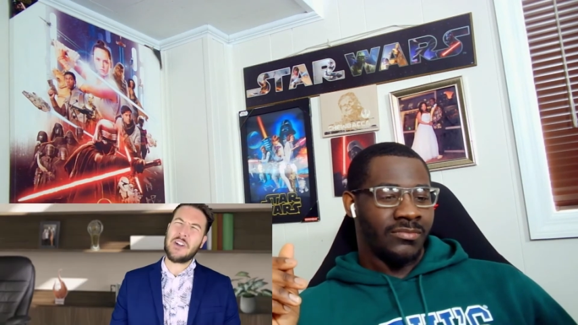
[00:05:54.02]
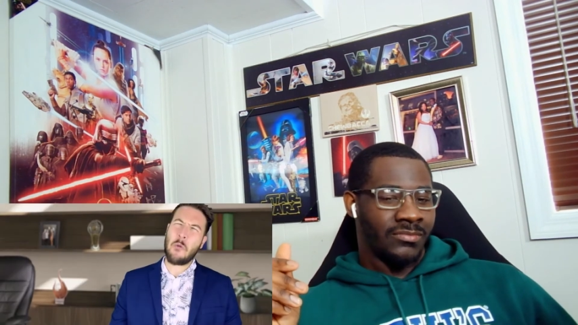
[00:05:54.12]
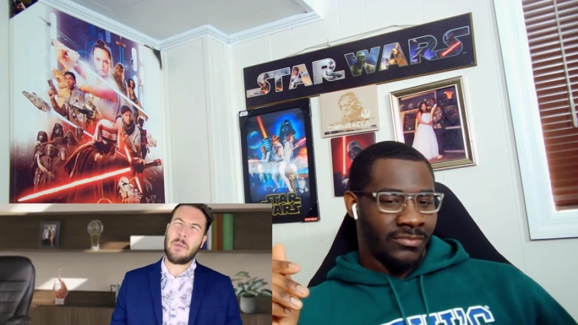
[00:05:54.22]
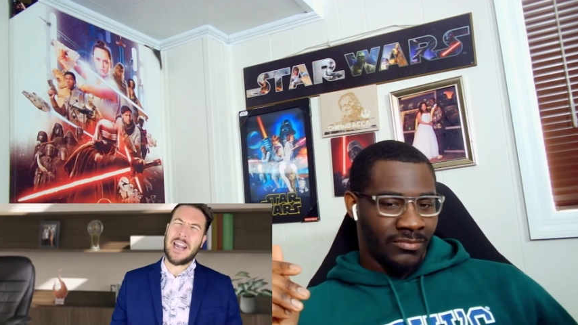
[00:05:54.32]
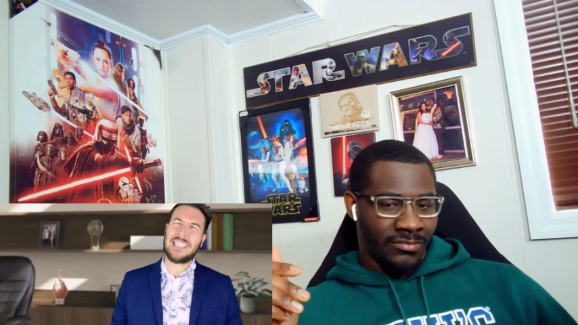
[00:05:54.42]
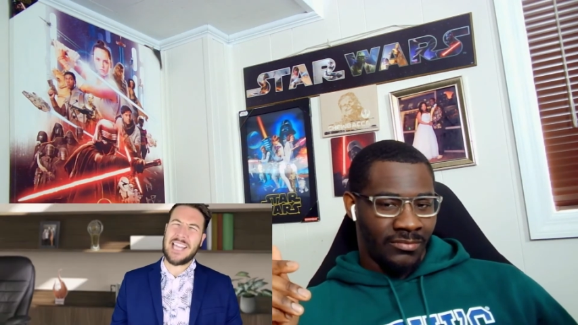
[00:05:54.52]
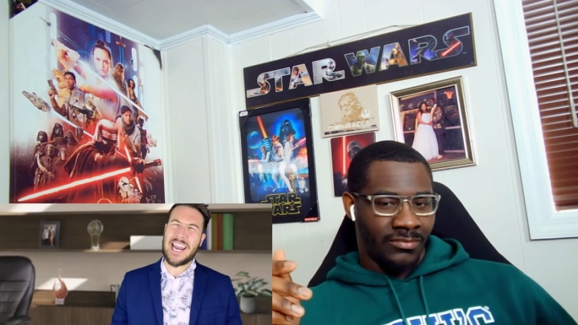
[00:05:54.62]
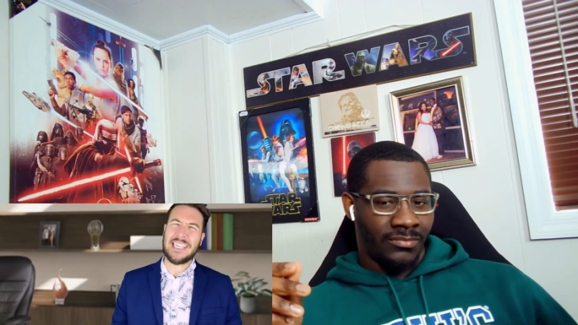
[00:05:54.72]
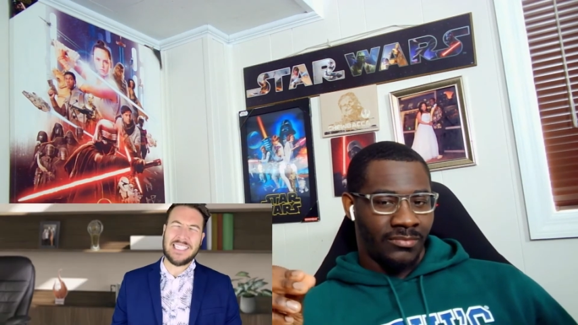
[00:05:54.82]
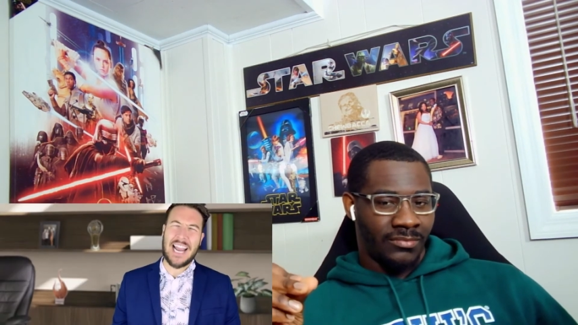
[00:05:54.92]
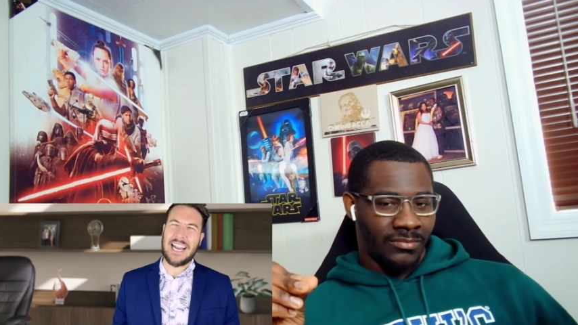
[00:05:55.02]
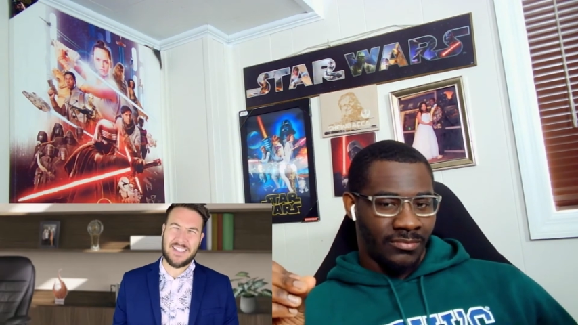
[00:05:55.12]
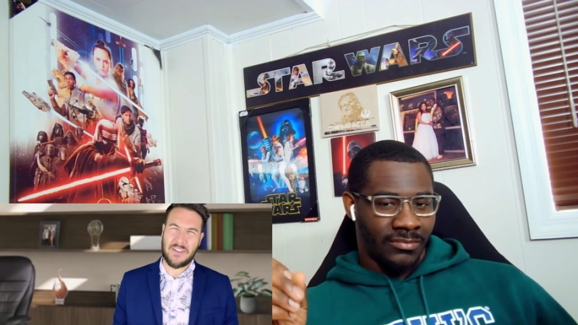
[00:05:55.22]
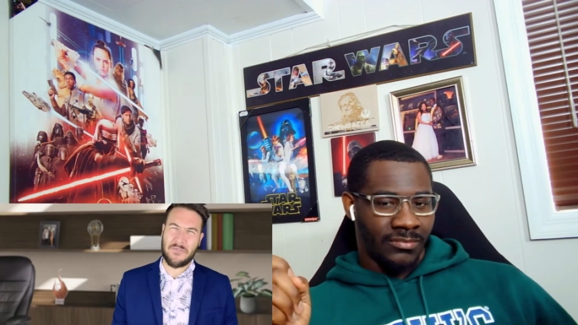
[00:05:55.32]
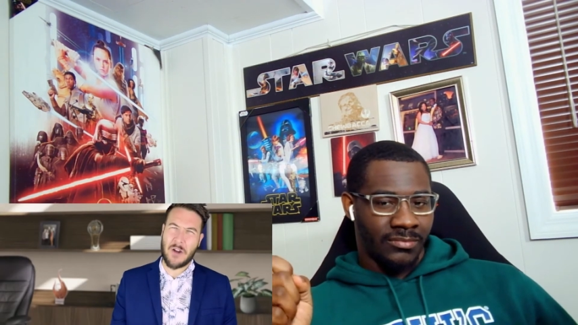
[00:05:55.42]
Speaker 1: nobody take a
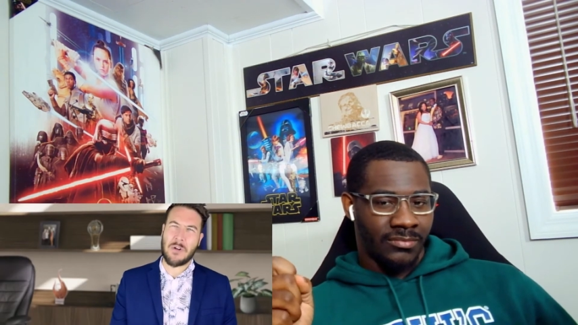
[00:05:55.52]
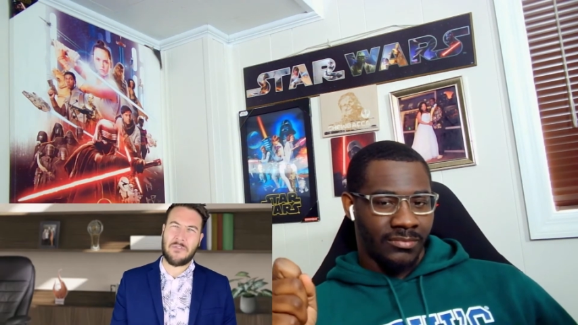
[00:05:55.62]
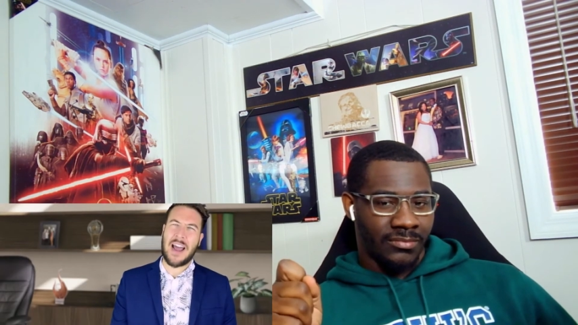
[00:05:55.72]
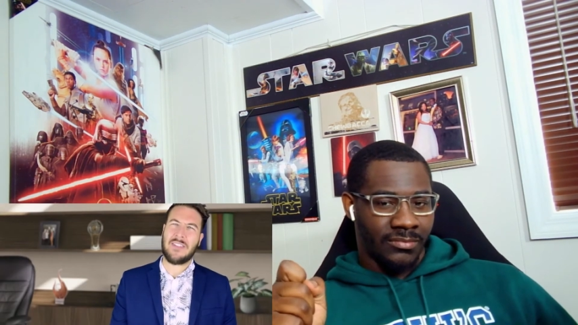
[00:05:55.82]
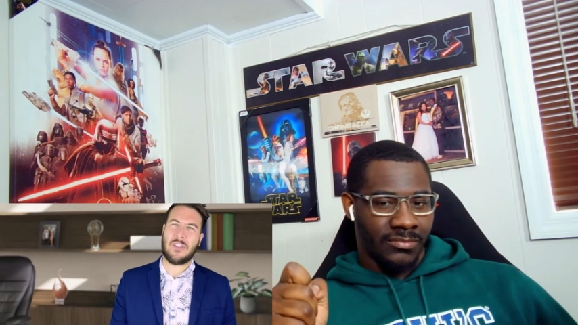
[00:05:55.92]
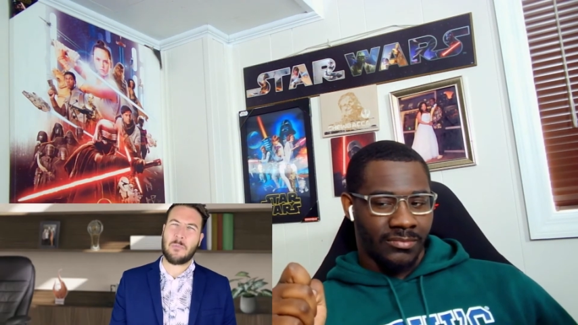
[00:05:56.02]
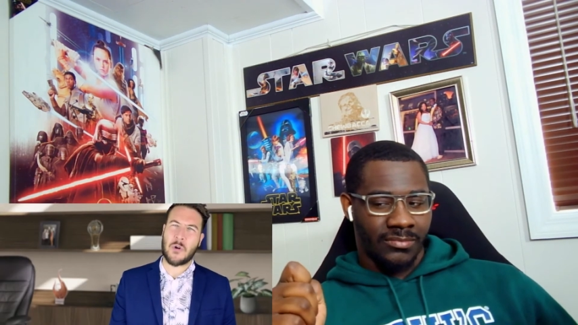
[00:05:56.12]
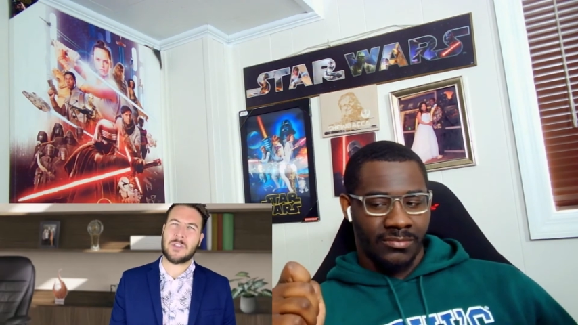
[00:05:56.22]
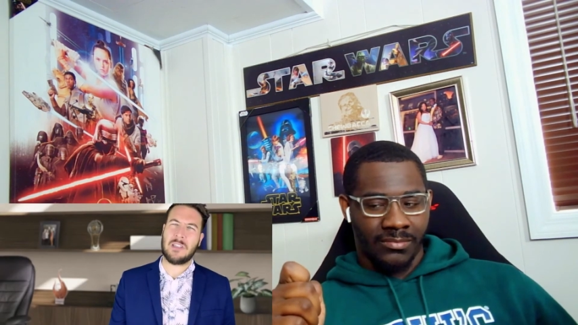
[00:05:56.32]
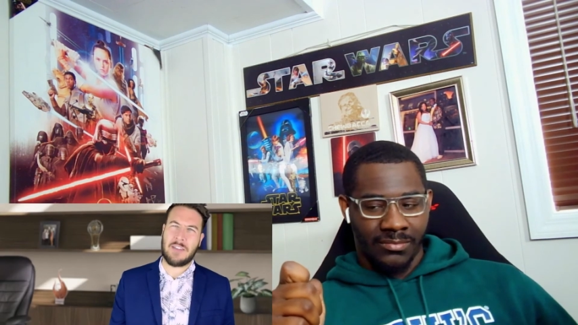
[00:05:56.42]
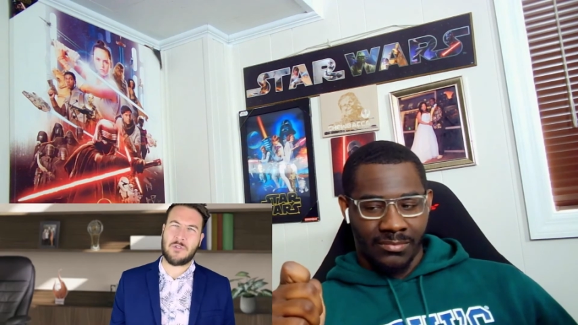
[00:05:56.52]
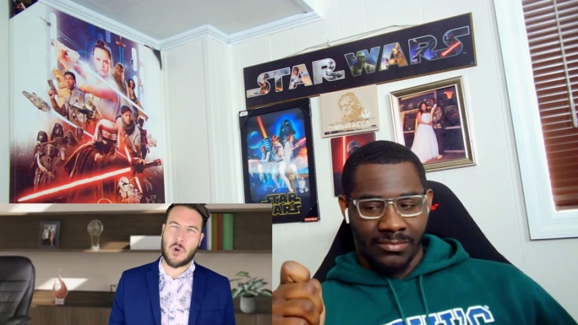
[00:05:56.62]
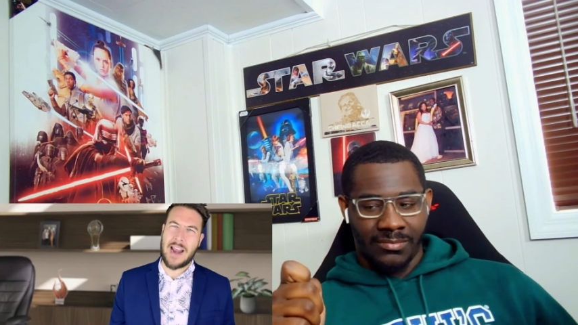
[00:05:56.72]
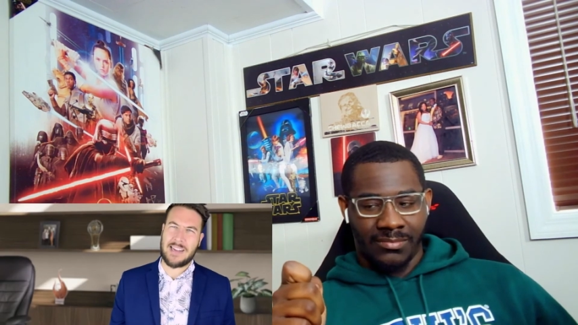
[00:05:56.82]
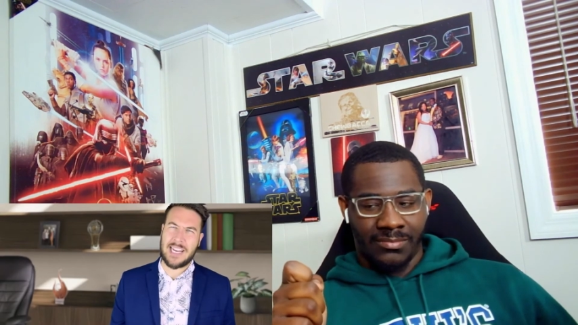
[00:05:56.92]
second to verify that the person they've
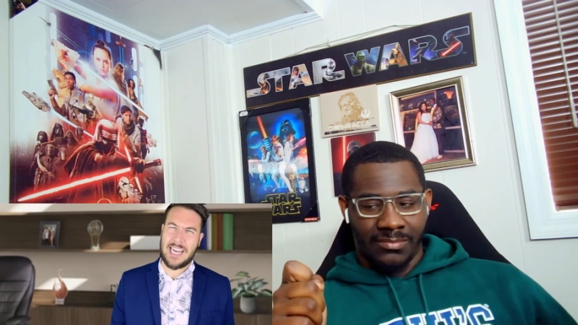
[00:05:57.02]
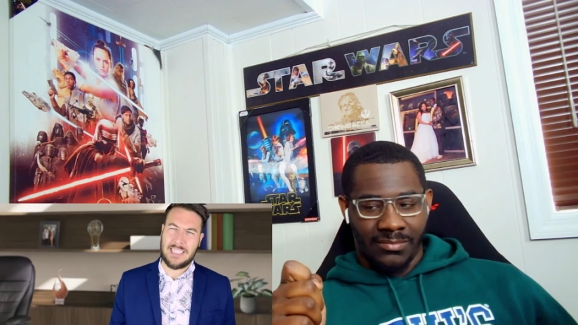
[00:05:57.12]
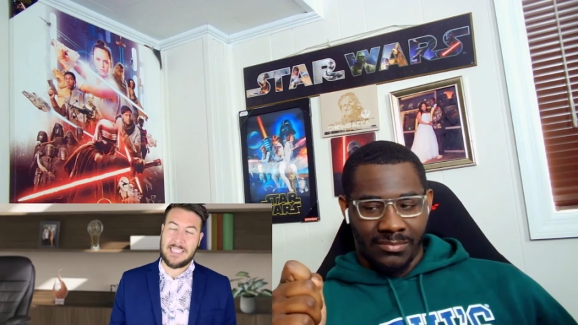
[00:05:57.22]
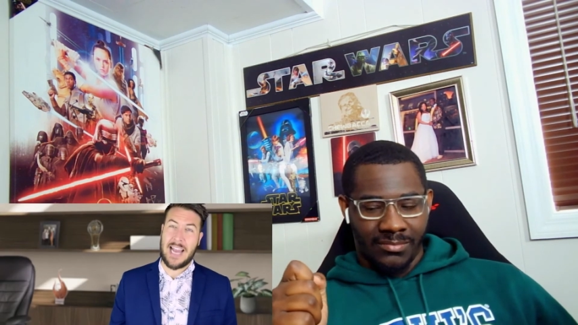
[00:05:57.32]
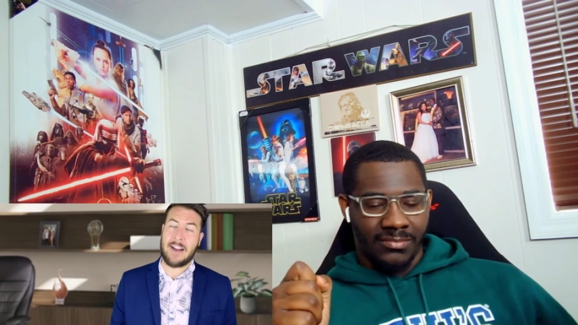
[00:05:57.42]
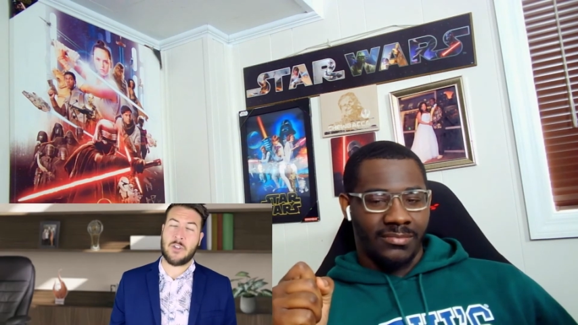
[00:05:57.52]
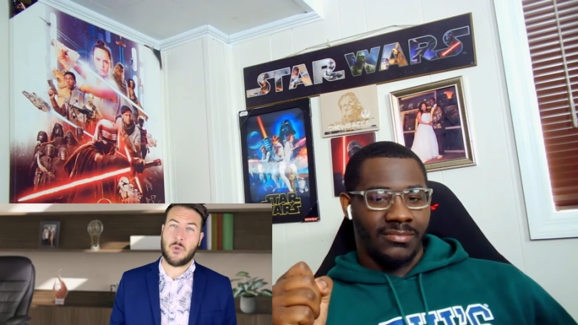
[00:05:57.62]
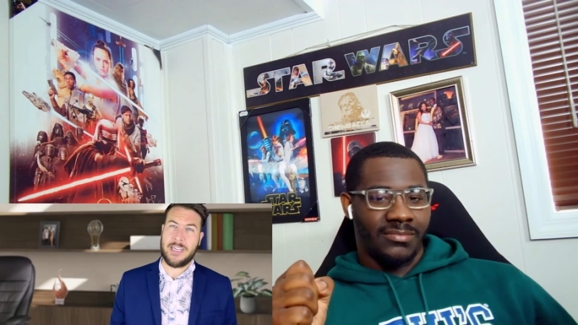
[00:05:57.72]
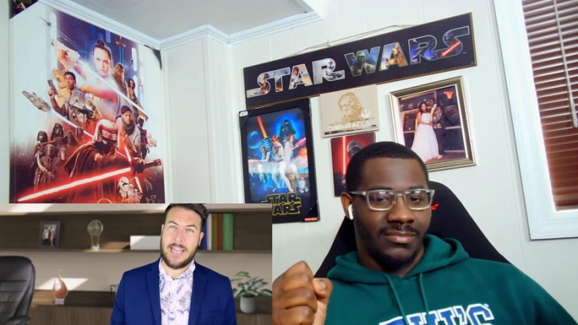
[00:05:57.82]
tried to kill is actually